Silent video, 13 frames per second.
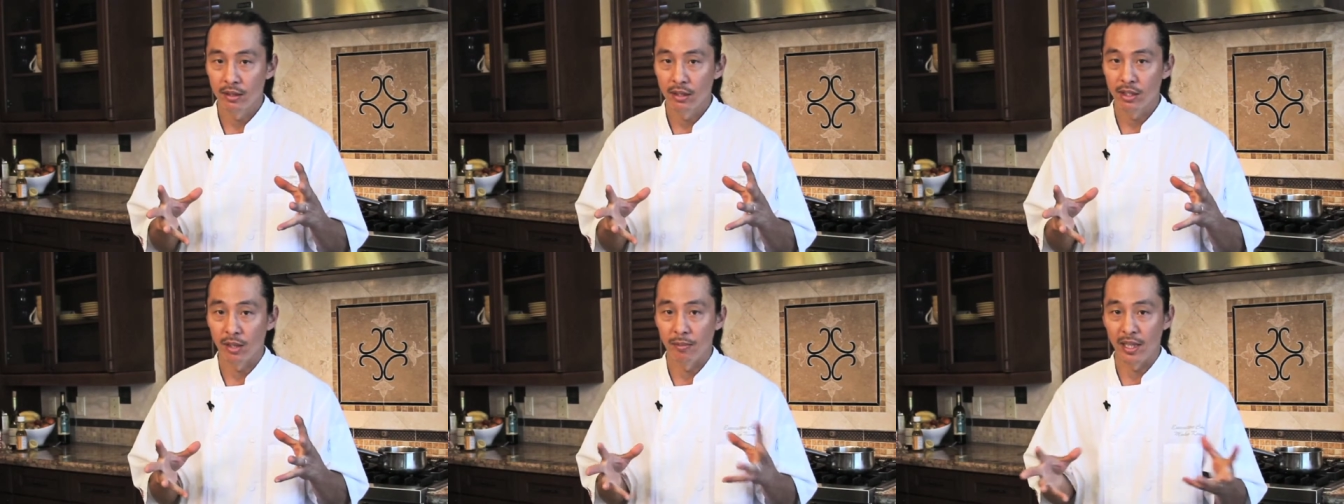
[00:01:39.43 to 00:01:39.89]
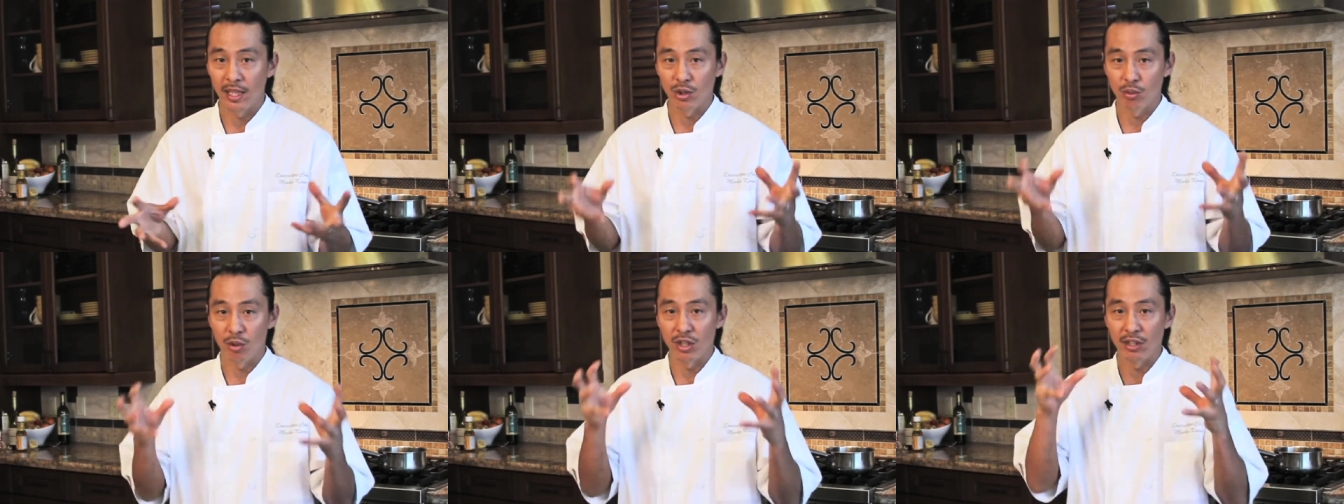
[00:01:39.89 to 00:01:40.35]
It's going to be like
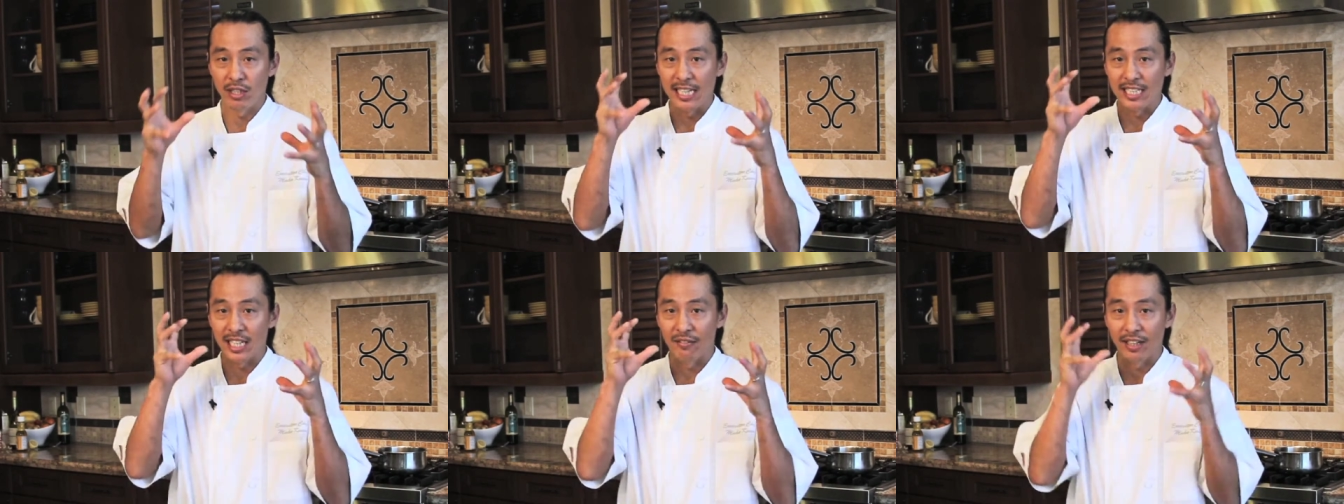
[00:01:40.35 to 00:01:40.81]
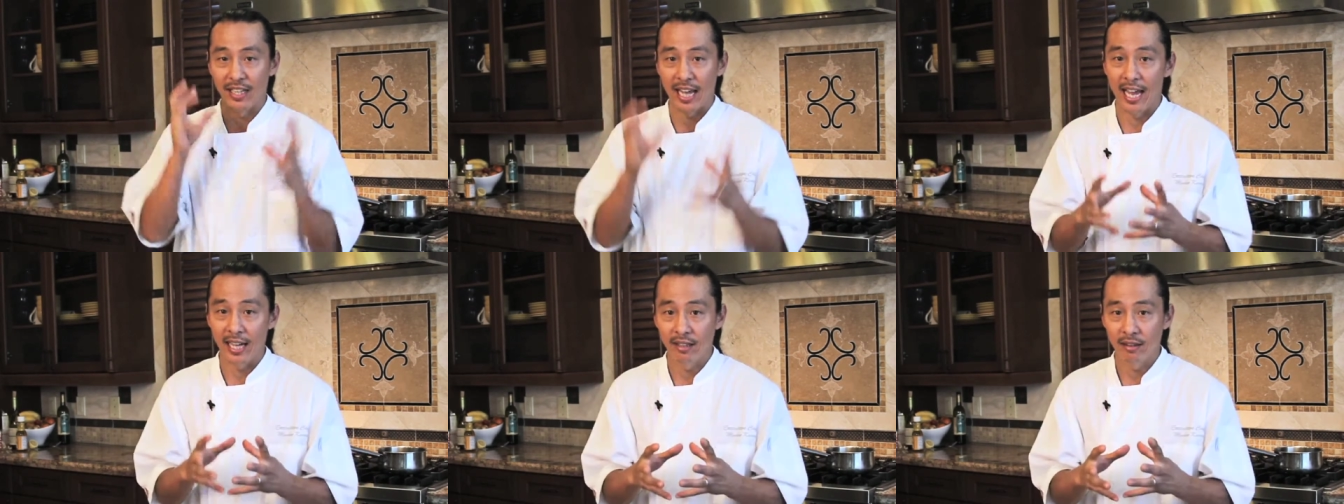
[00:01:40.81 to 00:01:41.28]
those ones you taste out of a
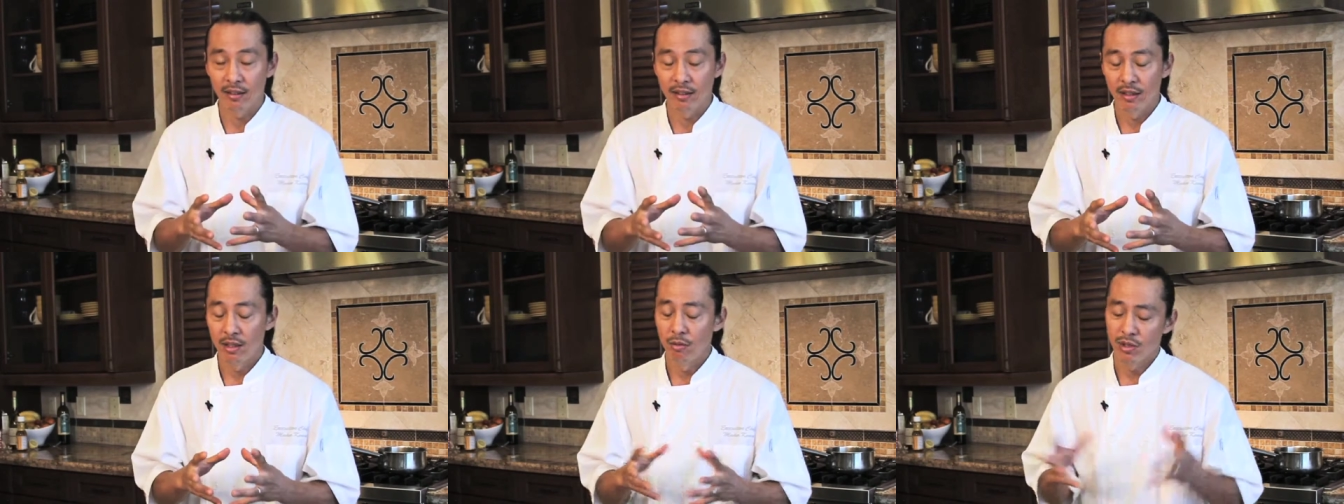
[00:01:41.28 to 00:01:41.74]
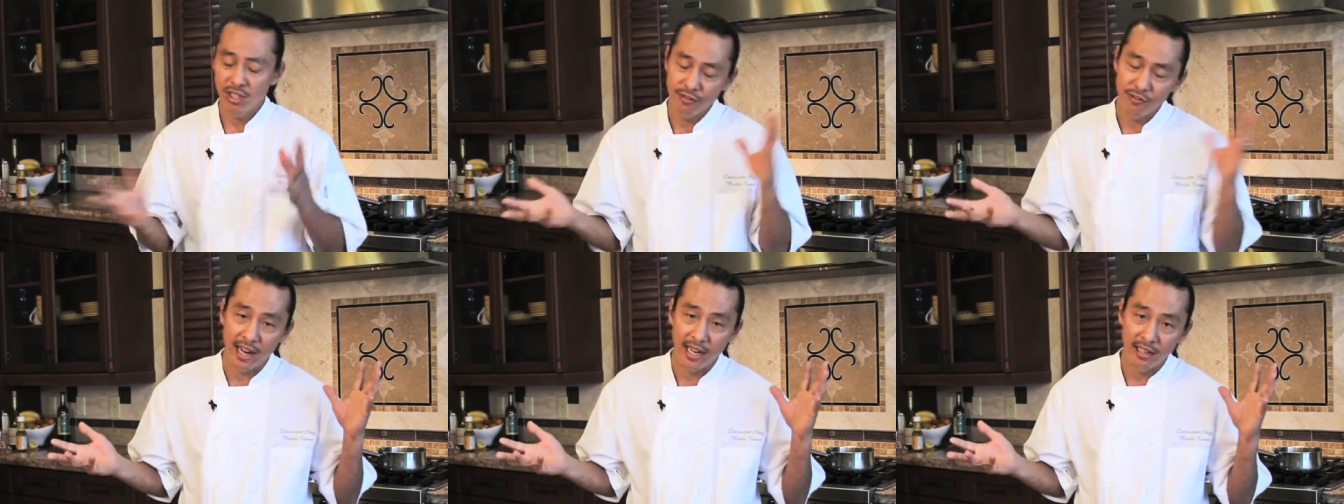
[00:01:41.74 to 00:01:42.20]
can, which is
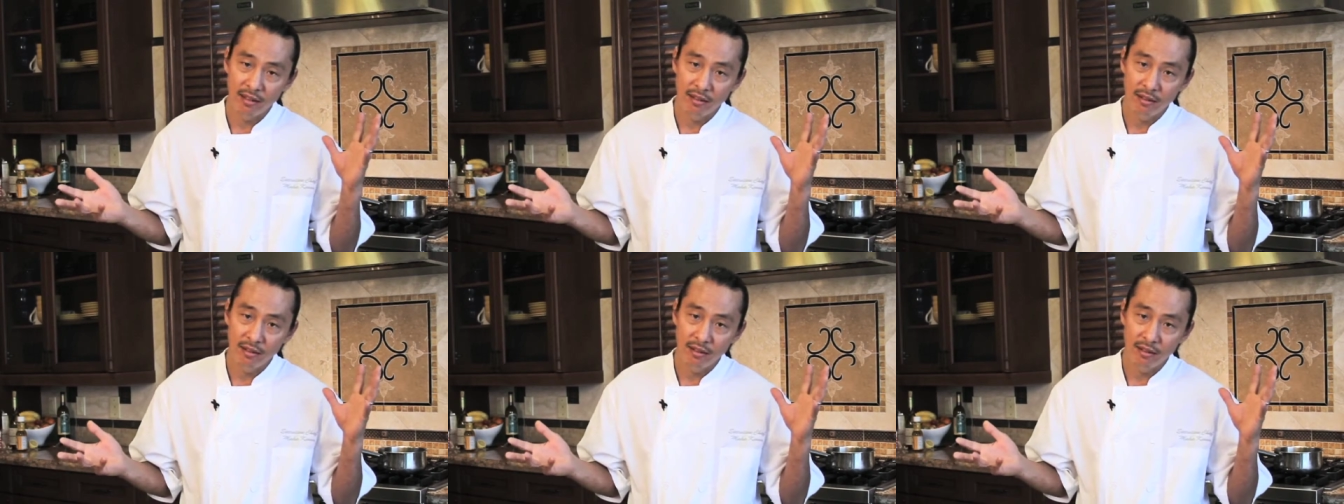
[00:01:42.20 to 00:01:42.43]
fine